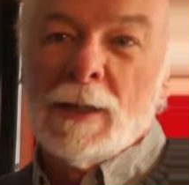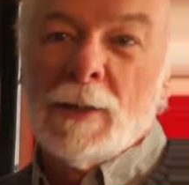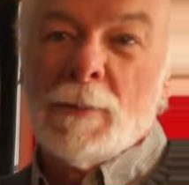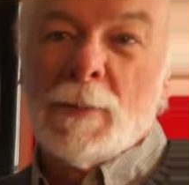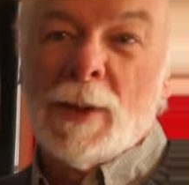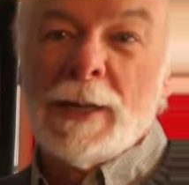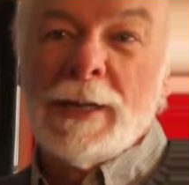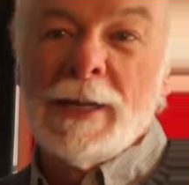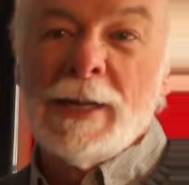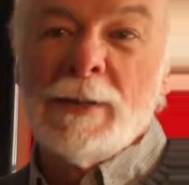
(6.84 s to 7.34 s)

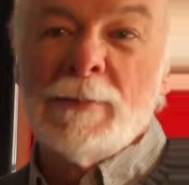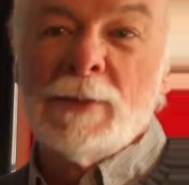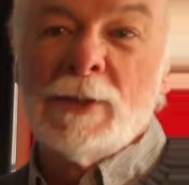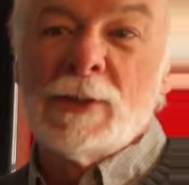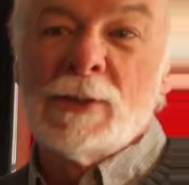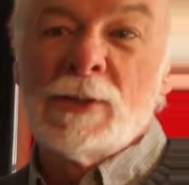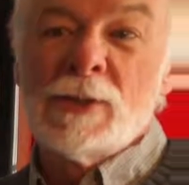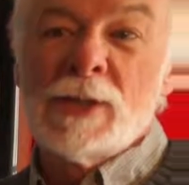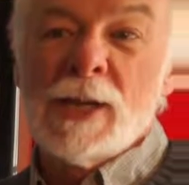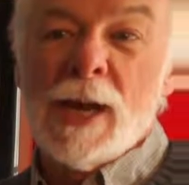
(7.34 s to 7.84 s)
My name
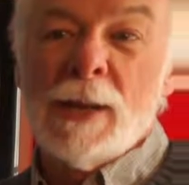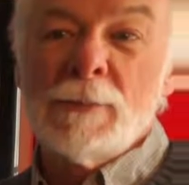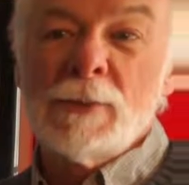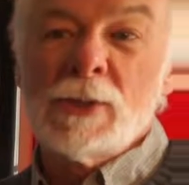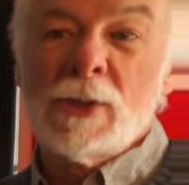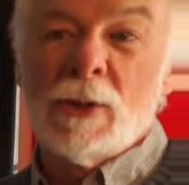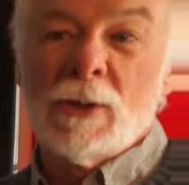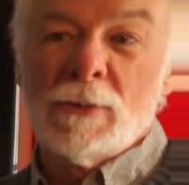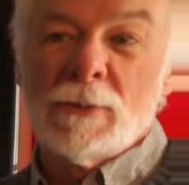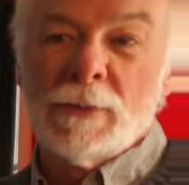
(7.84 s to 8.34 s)
is Tom
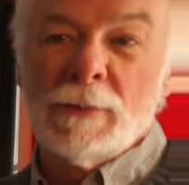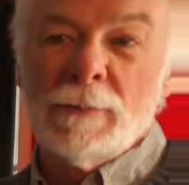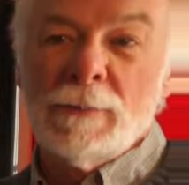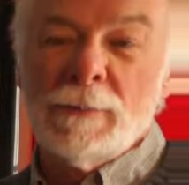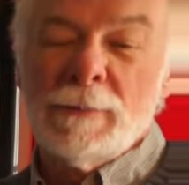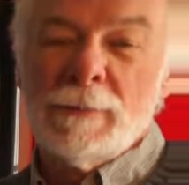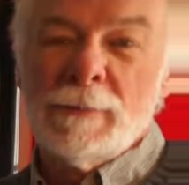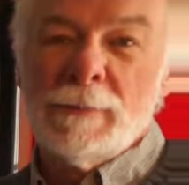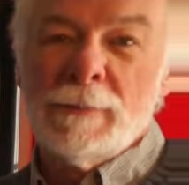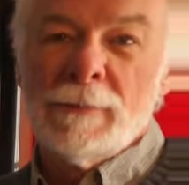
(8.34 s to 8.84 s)
Sullivan,
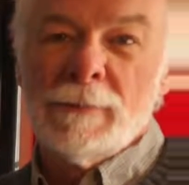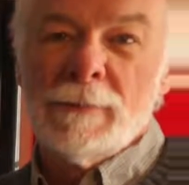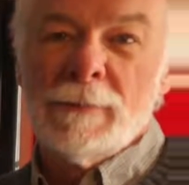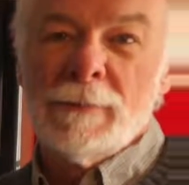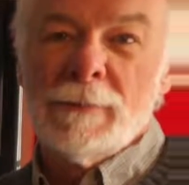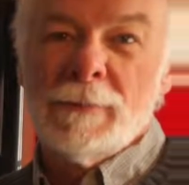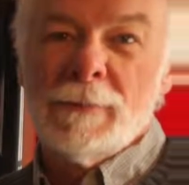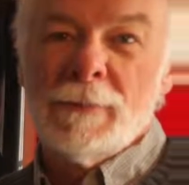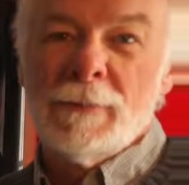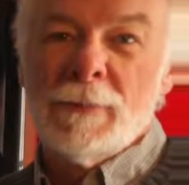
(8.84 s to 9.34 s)

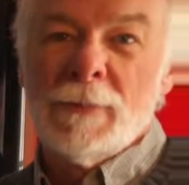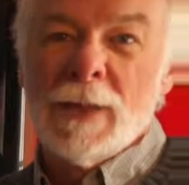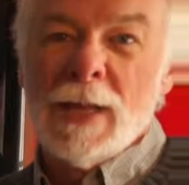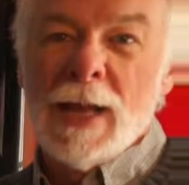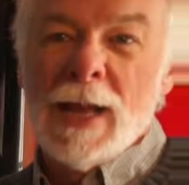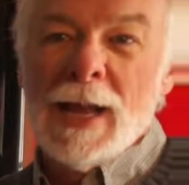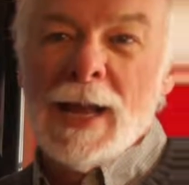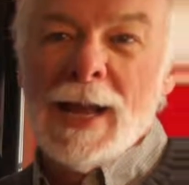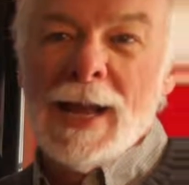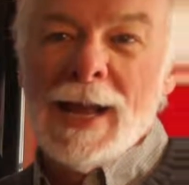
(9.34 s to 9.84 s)

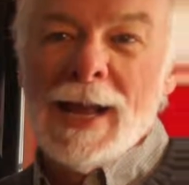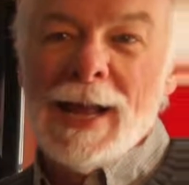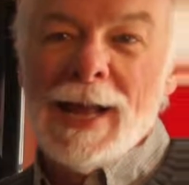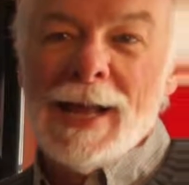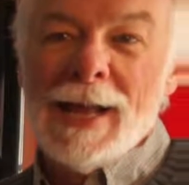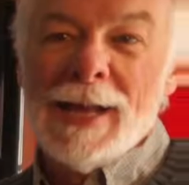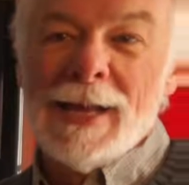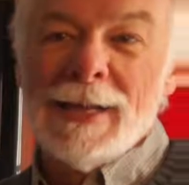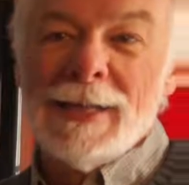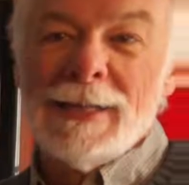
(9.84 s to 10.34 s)

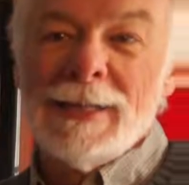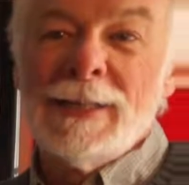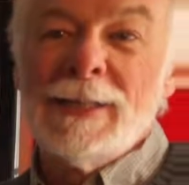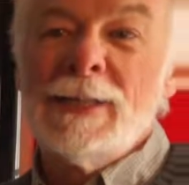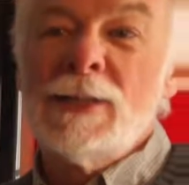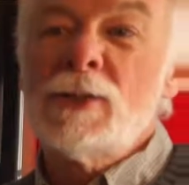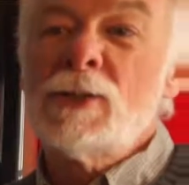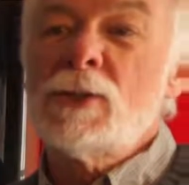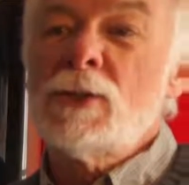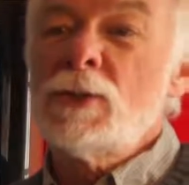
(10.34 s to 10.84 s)
and in
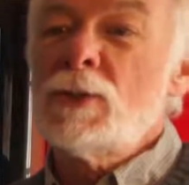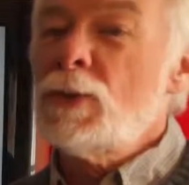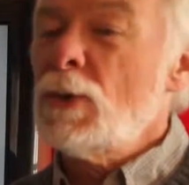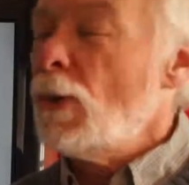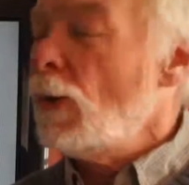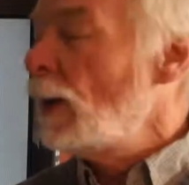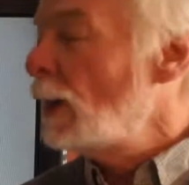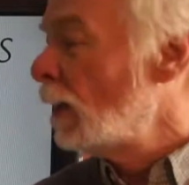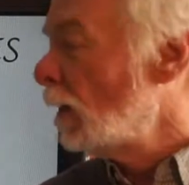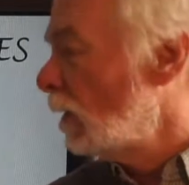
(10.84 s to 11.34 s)
this
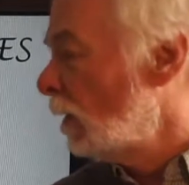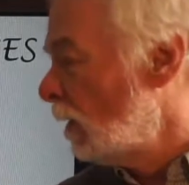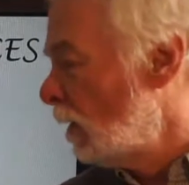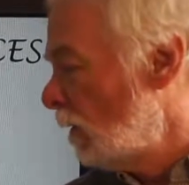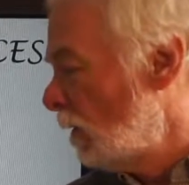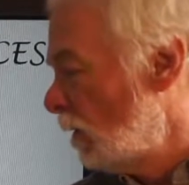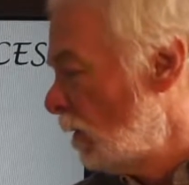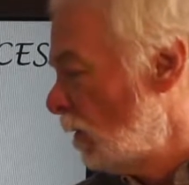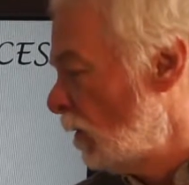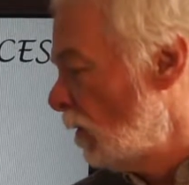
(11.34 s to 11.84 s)
tutorial,
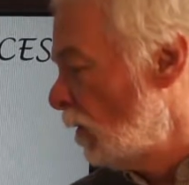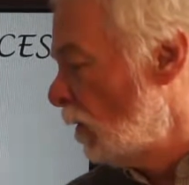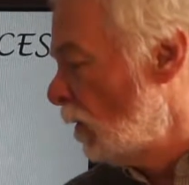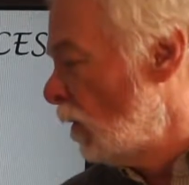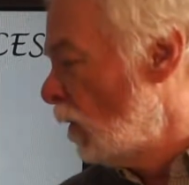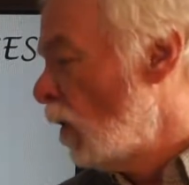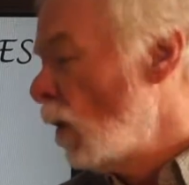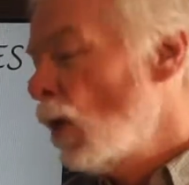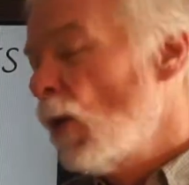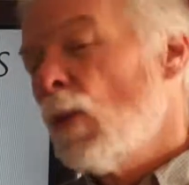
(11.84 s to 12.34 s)

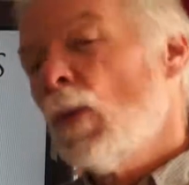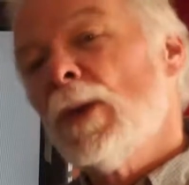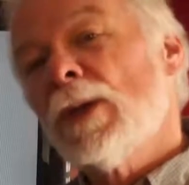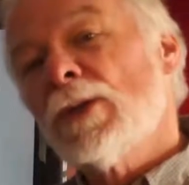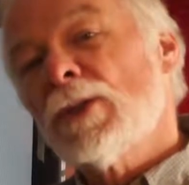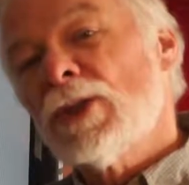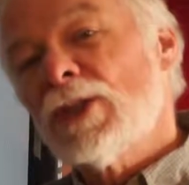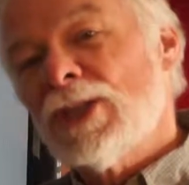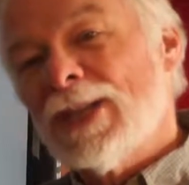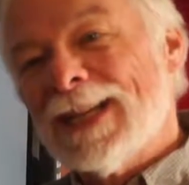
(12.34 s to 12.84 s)

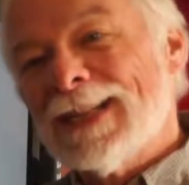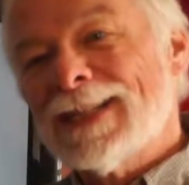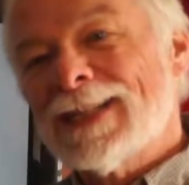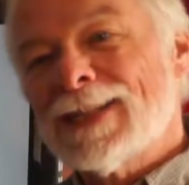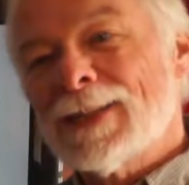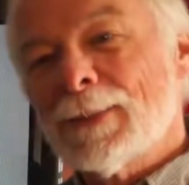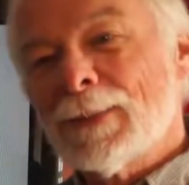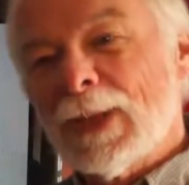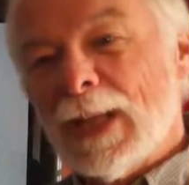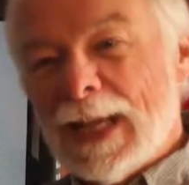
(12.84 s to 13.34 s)
we'll shed
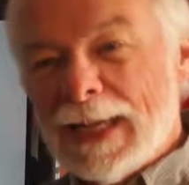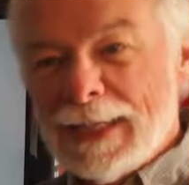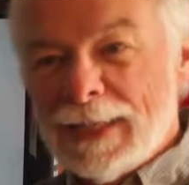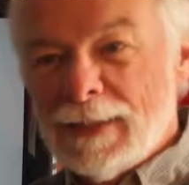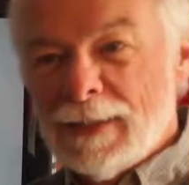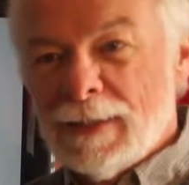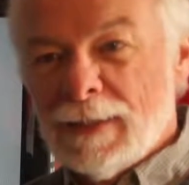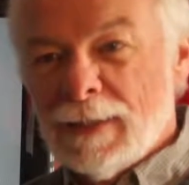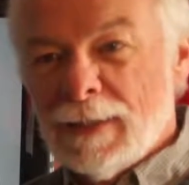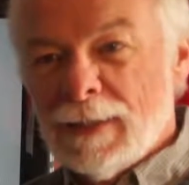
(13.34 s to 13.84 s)
some
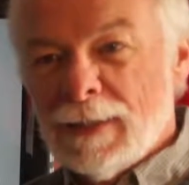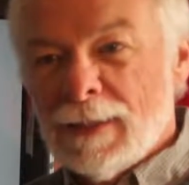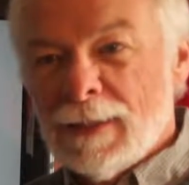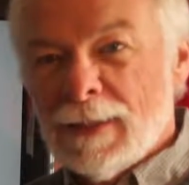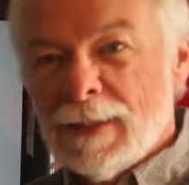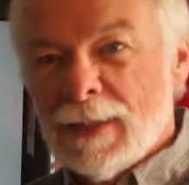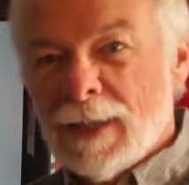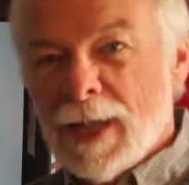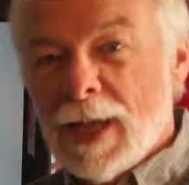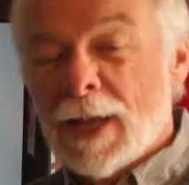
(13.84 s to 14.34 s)
light
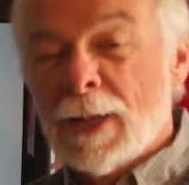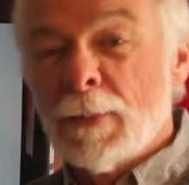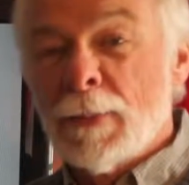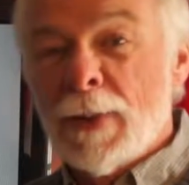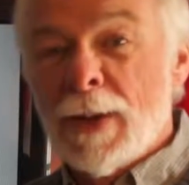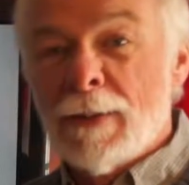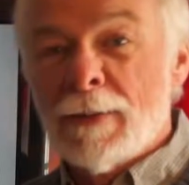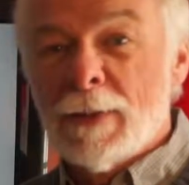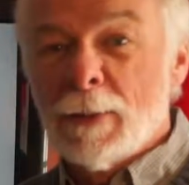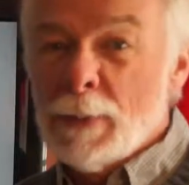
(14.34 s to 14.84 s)
on
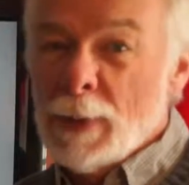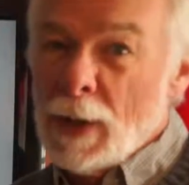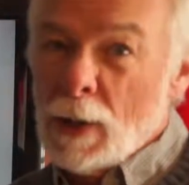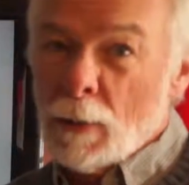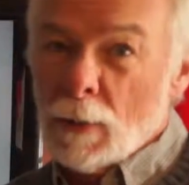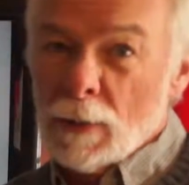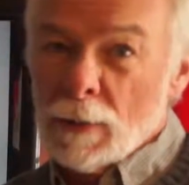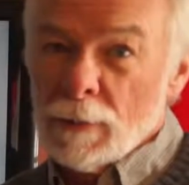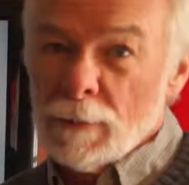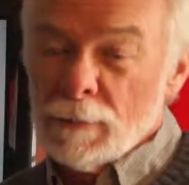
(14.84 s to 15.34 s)
apparent
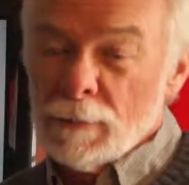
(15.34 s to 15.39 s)
power.